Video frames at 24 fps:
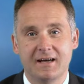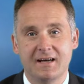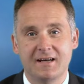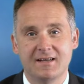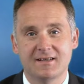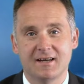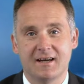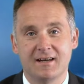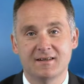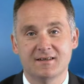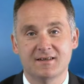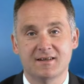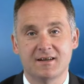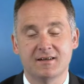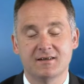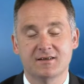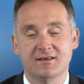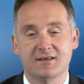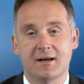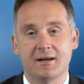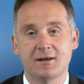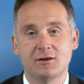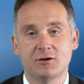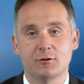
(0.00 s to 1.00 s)
is in
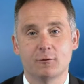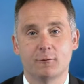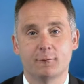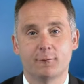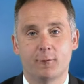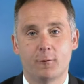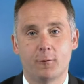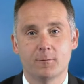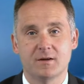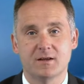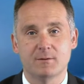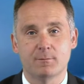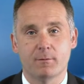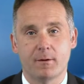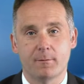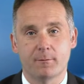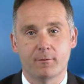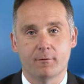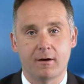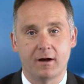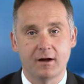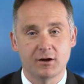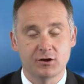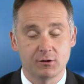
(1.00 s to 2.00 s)
sensational form this
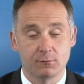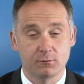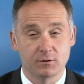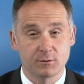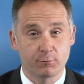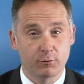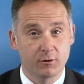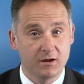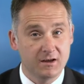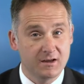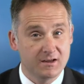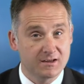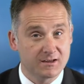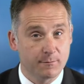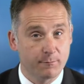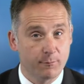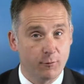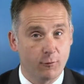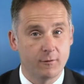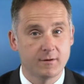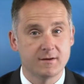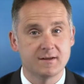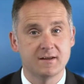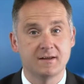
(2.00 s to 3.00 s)
preparation. Was pretty
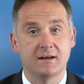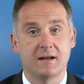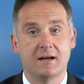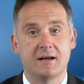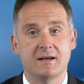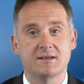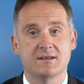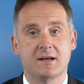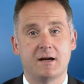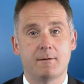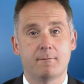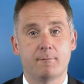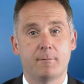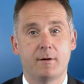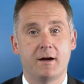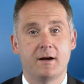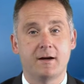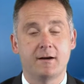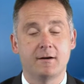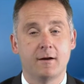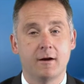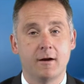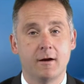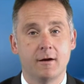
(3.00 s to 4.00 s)
disappointing last
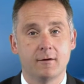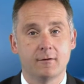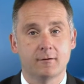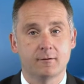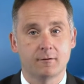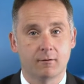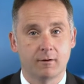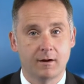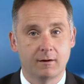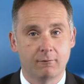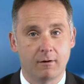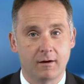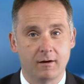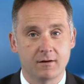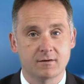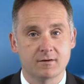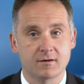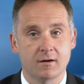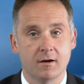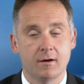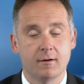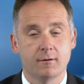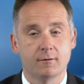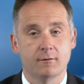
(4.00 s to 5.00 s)
campaign. 3
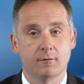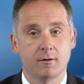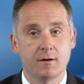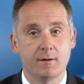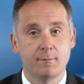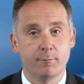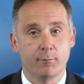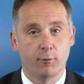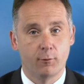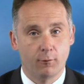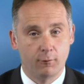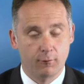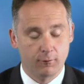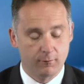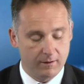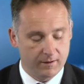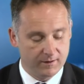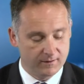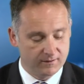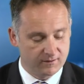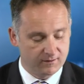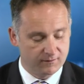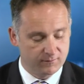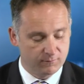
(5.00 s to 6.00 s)
runs, 3 poor
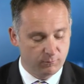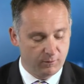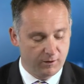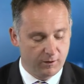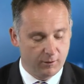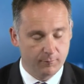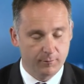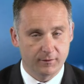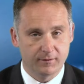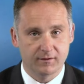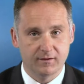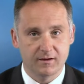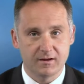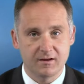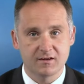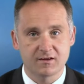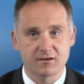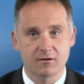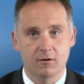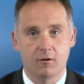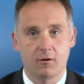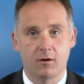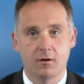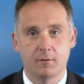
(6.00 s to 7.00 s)
runs as well. But this
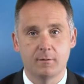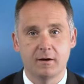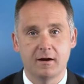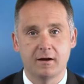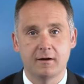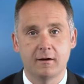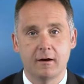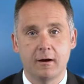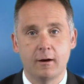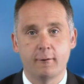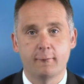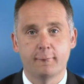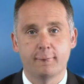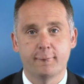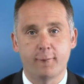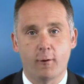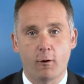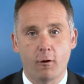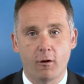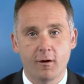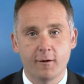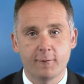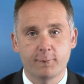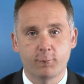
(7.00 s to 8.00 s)
time in,
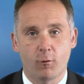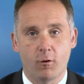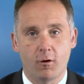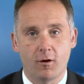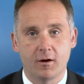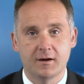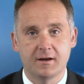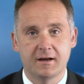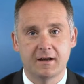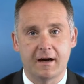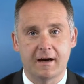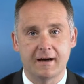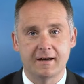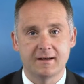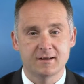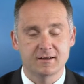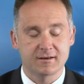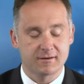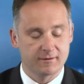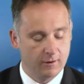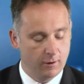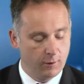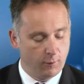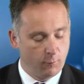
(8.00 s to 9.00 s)
5 wide
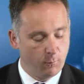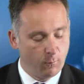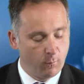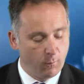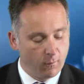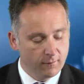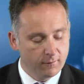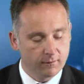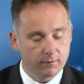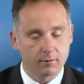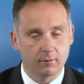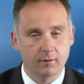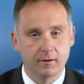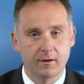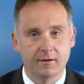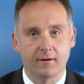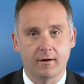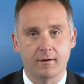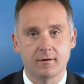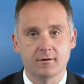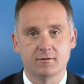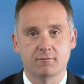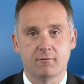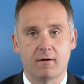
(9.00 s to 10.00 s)
gates, won 3 of
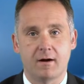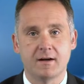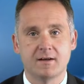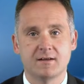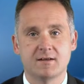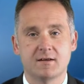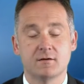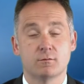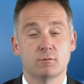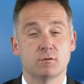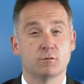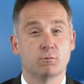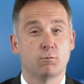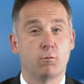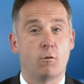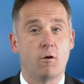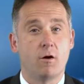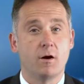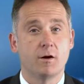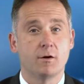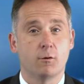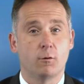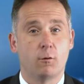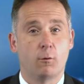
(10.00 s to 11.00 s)
those races, was
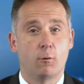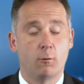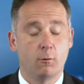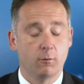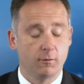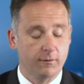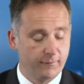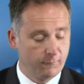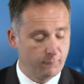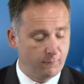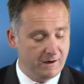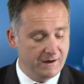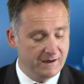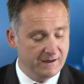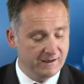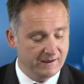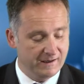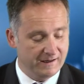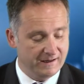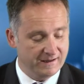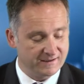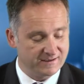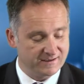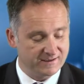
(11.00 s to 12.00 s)
wide all the way
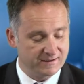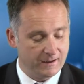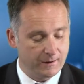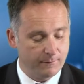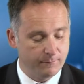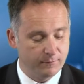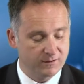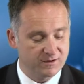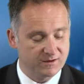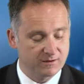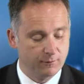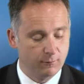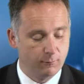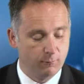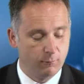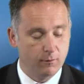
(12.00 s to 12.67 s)
last start, but still